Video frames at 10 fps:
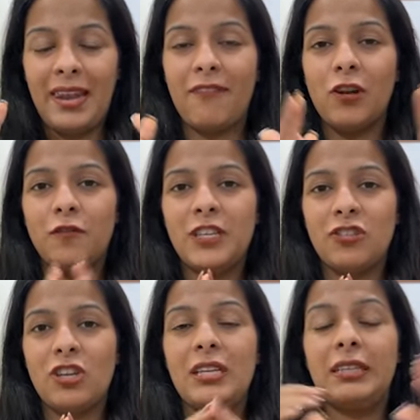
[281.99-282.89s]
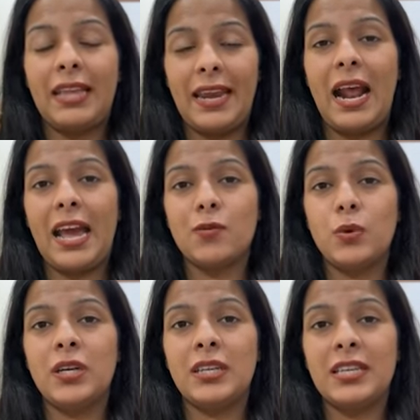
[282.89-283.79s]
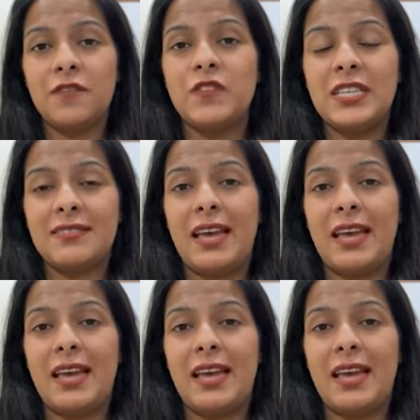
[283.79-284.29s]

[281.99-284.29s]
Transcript: level of teaching, then I would give the